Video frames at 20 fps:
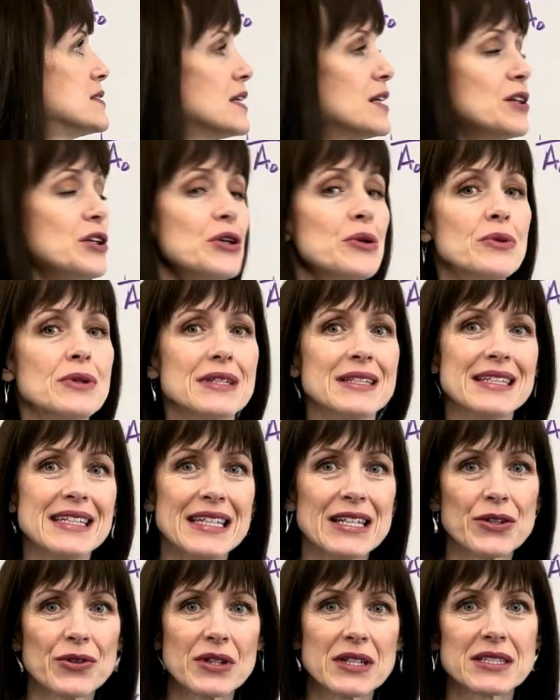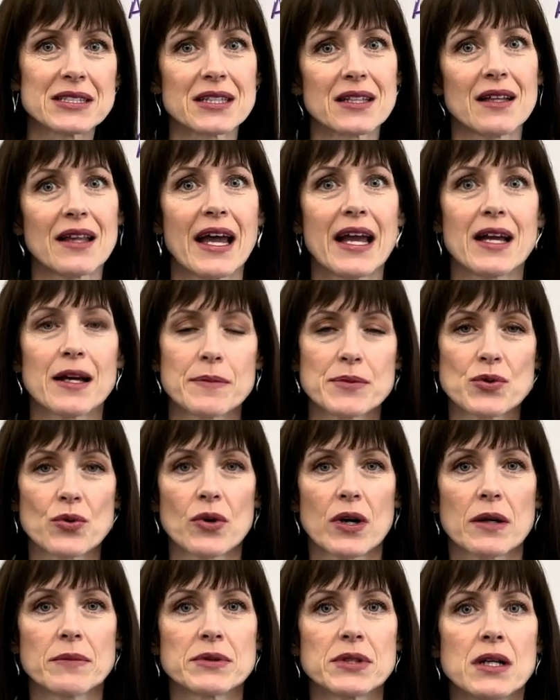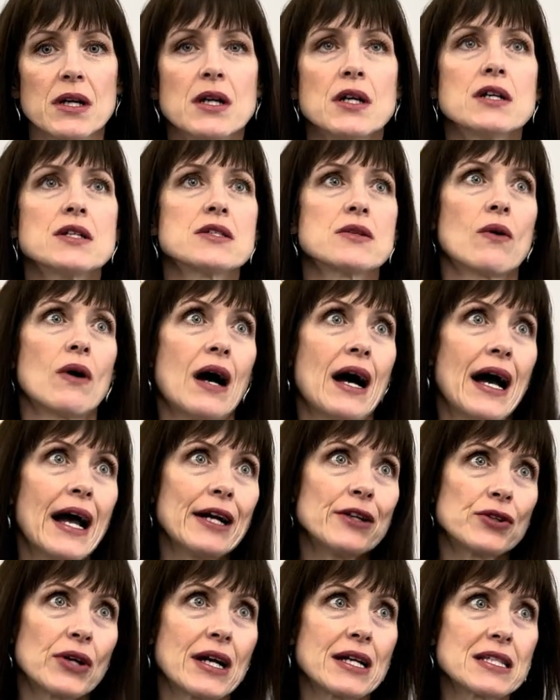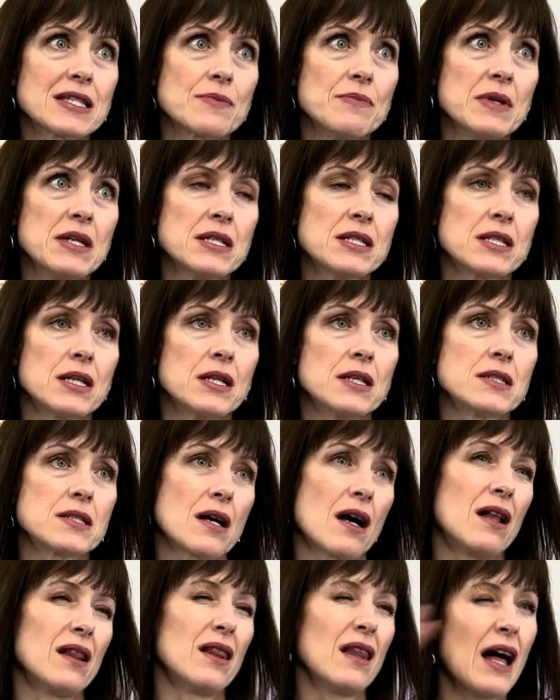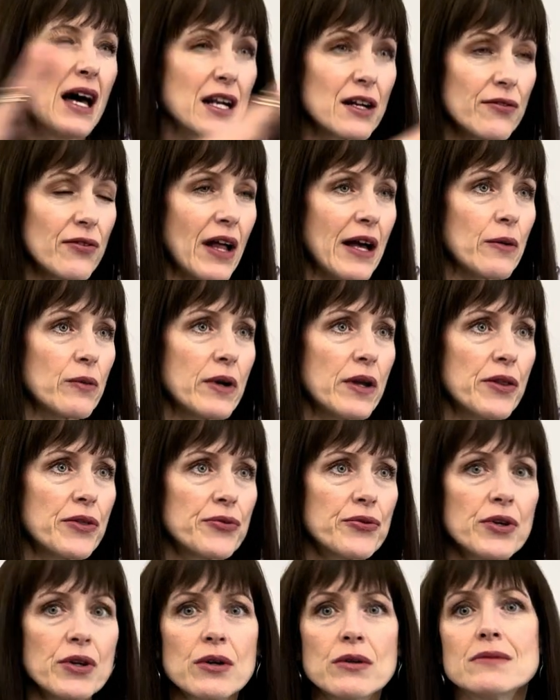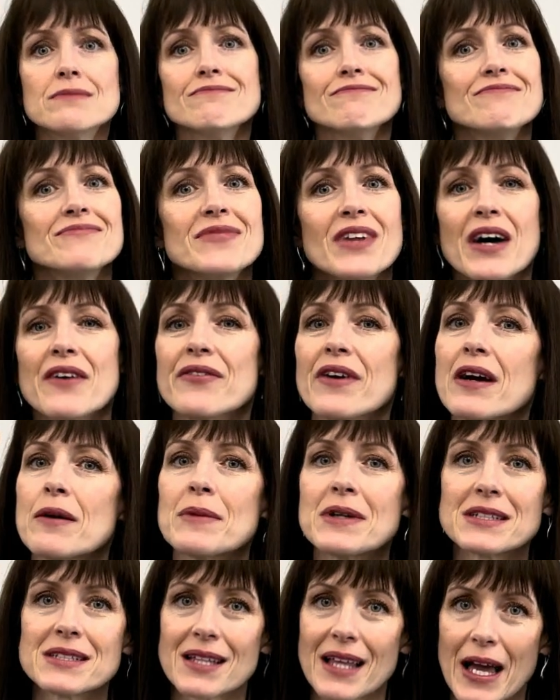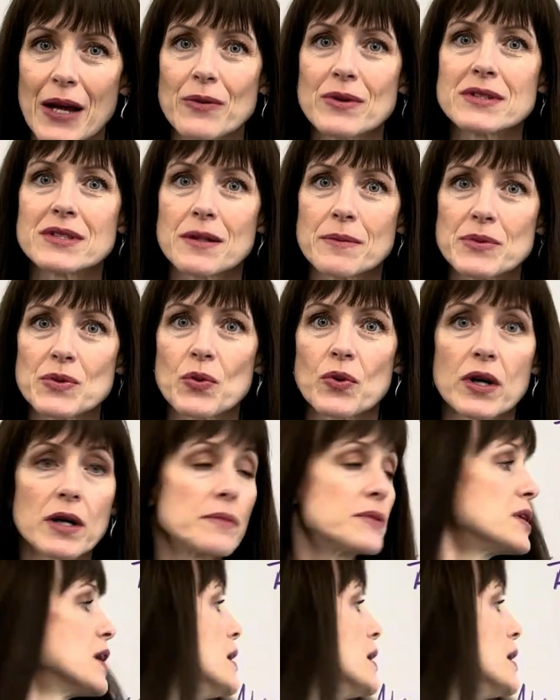that you decrease the light absorbed. So a high transmittance, a lot of light went through, not very much light was absorbed.